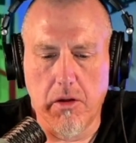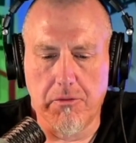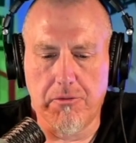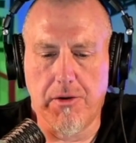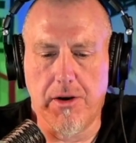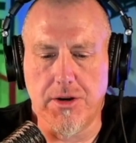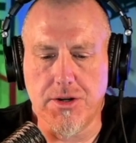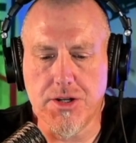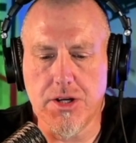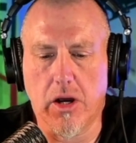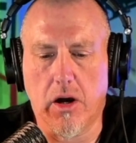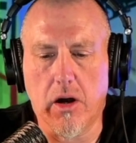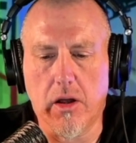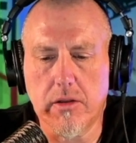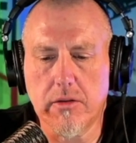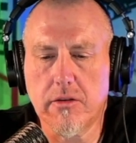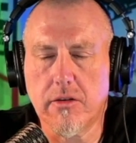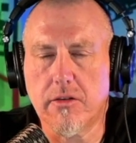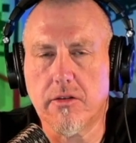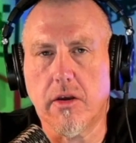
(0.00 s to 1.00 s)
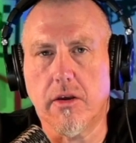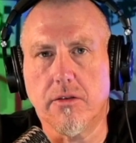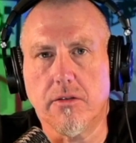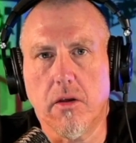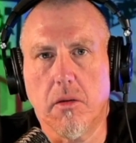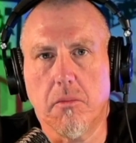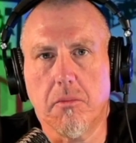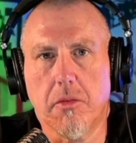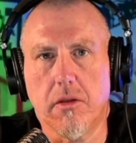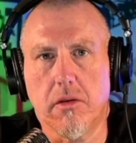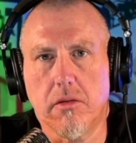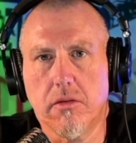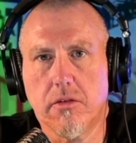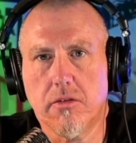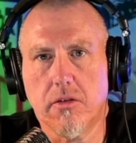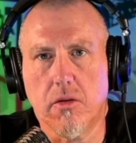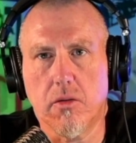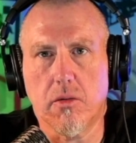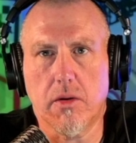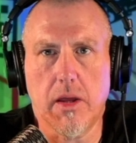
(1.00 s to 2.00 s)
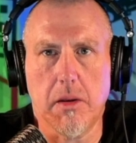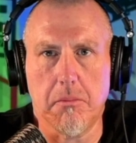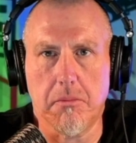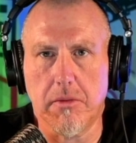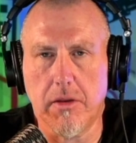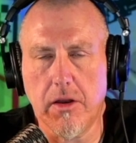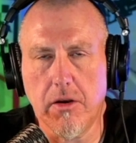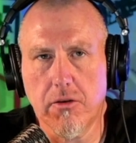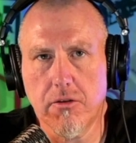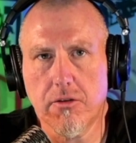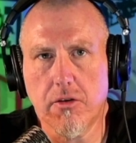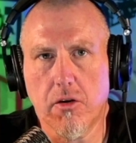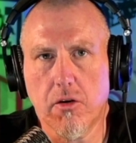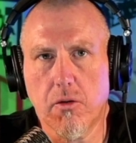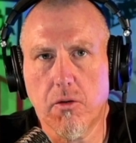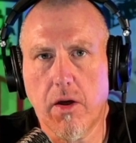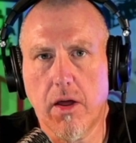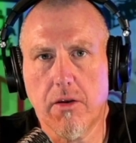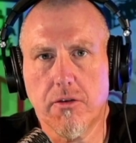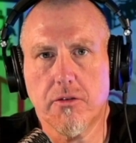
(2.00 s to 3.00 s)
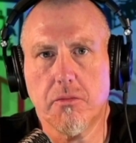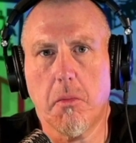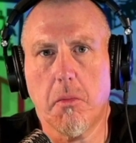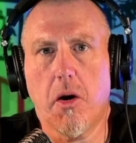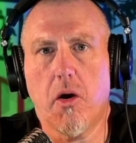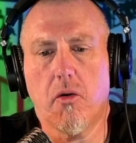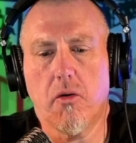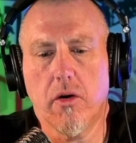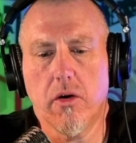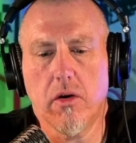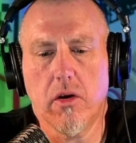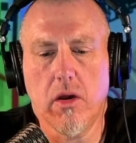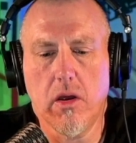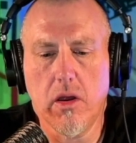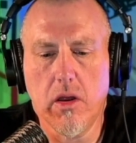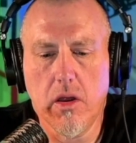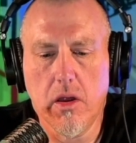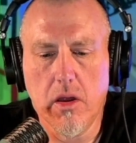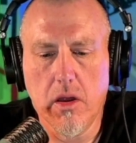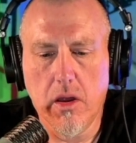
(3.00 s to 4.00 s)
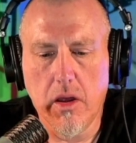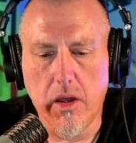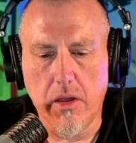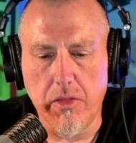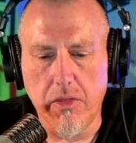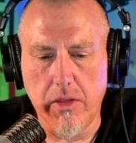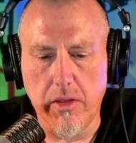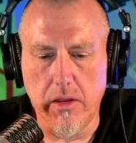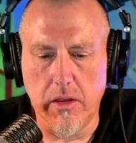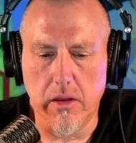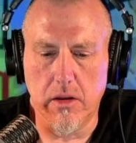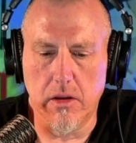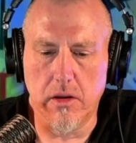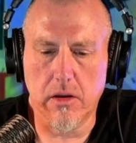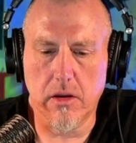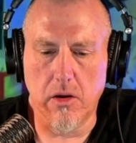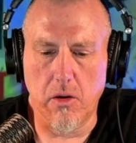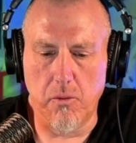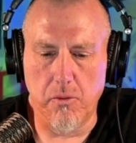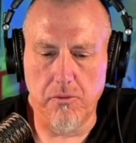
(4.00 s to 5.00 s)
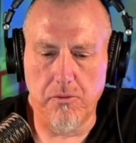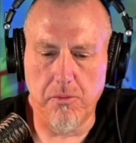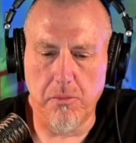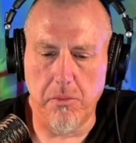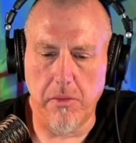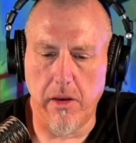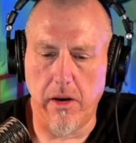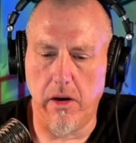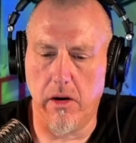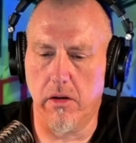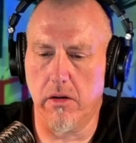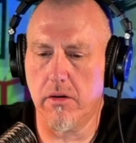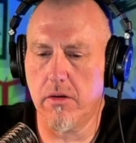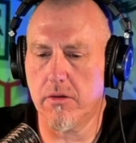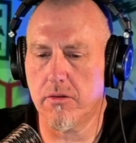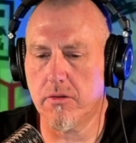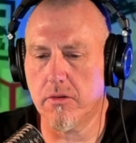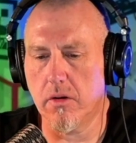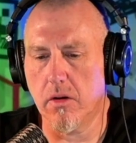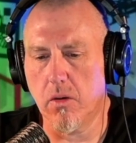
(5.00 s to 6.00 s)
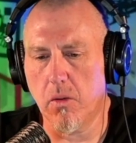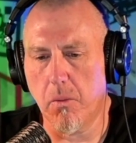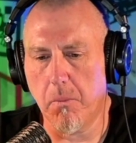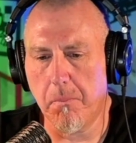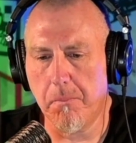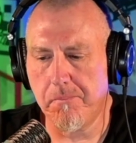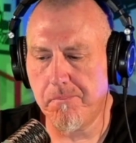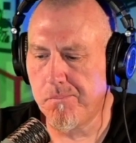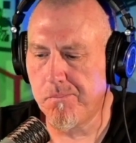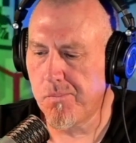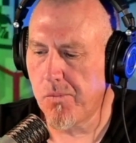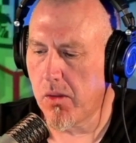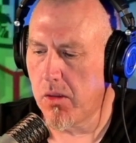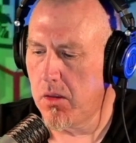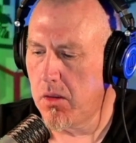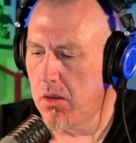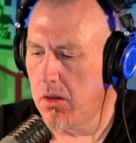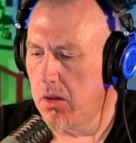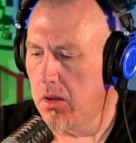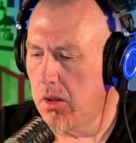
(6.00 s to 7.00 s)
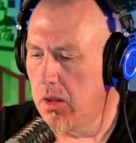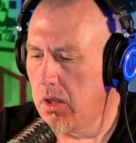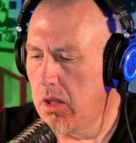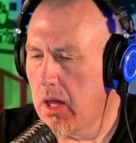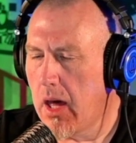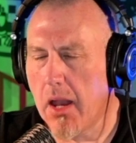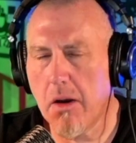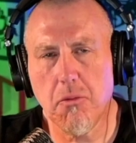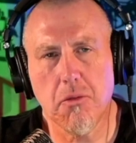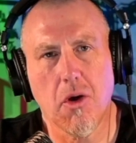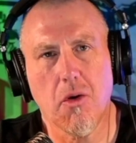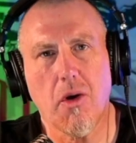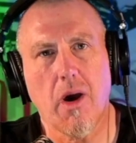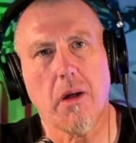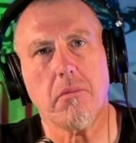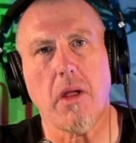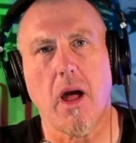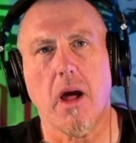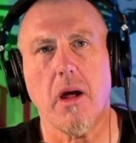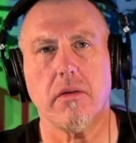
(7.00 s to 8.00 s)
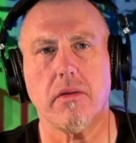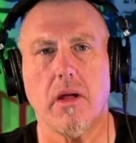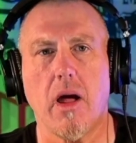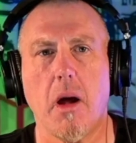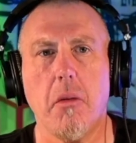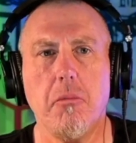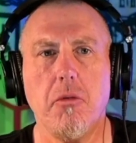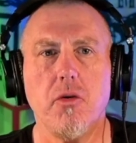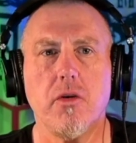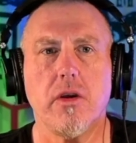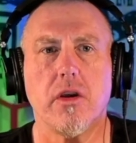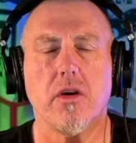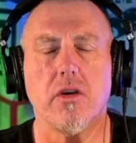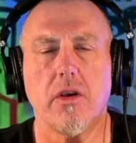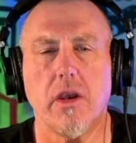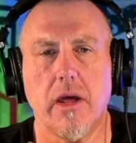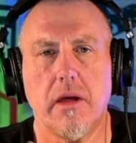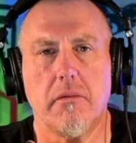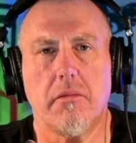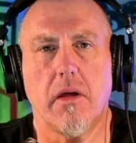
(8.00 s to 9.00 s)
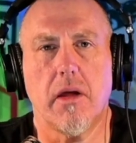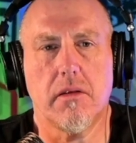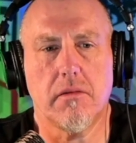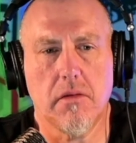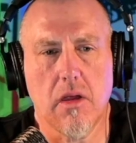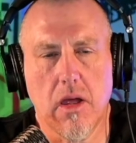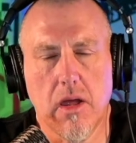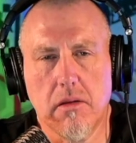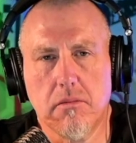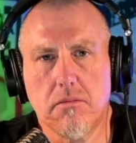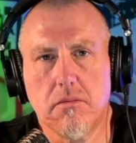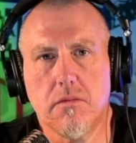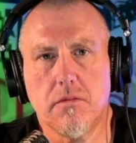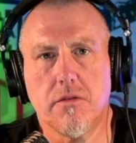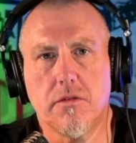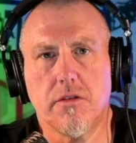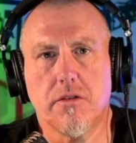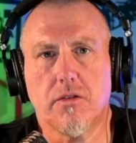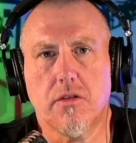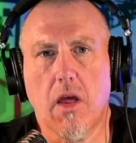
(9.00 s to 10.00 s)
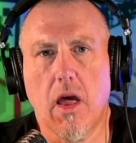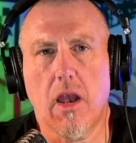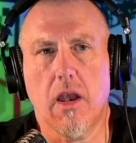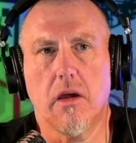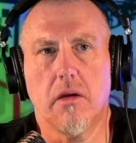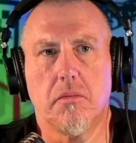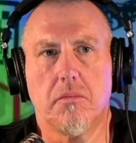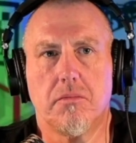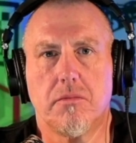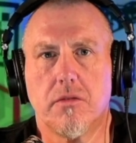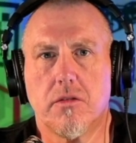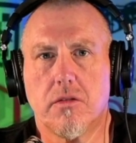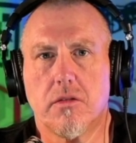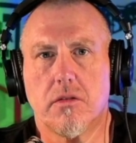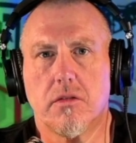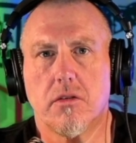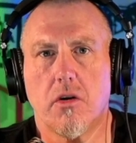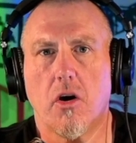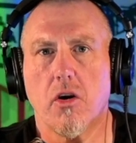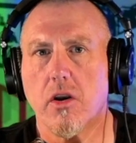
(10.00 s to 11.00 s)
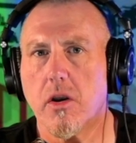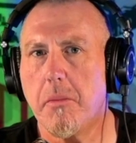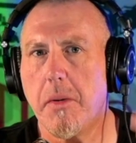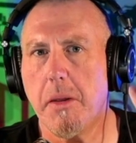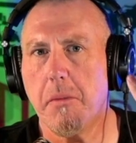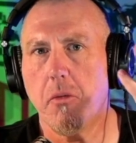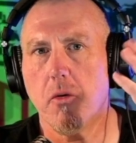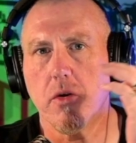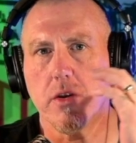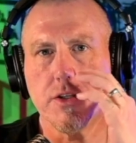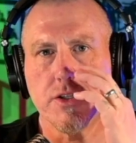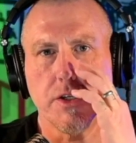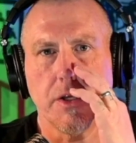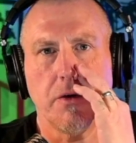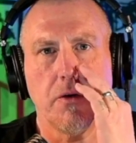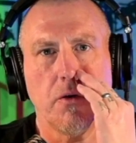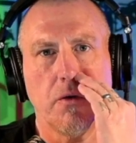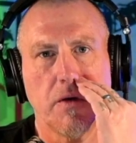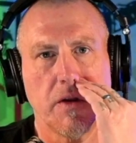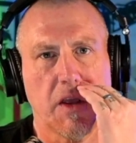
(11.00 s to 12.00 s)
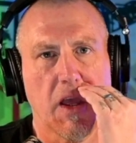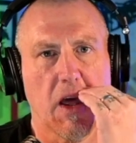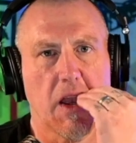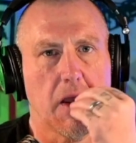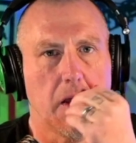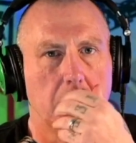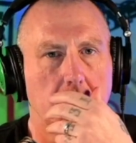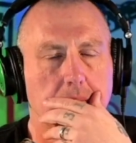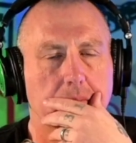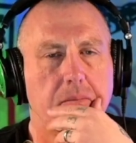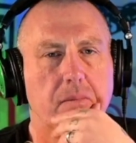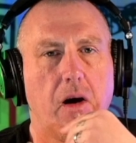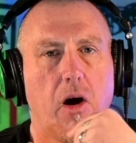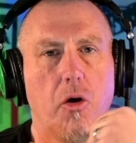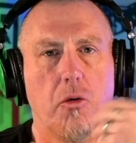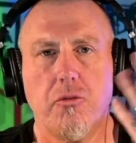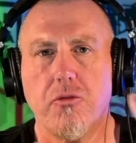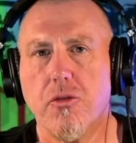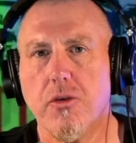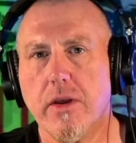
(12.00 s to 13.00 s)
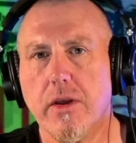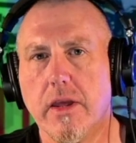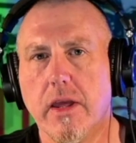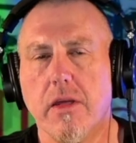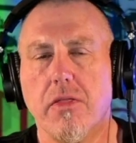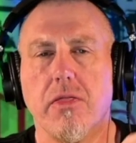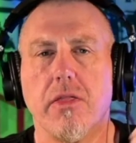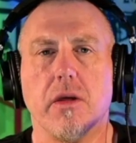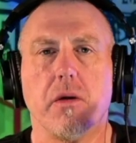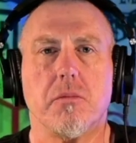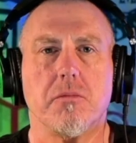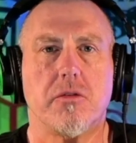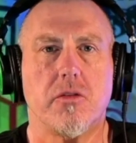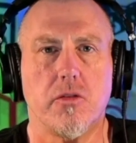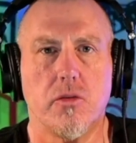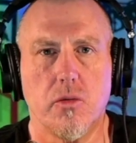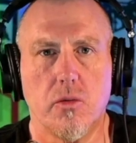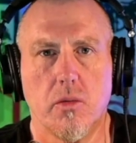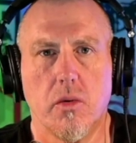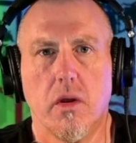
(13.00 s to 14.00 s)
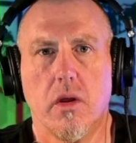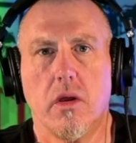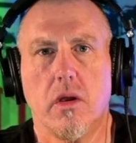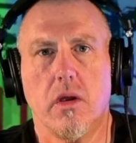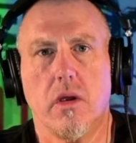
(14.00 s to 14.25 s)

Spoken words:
fair shot to say something. So keeping the inner circle kind of smaller, and then going from there. So I don't know. I'm really good at just kind of talking to people in general, and kind of hopefully getting them to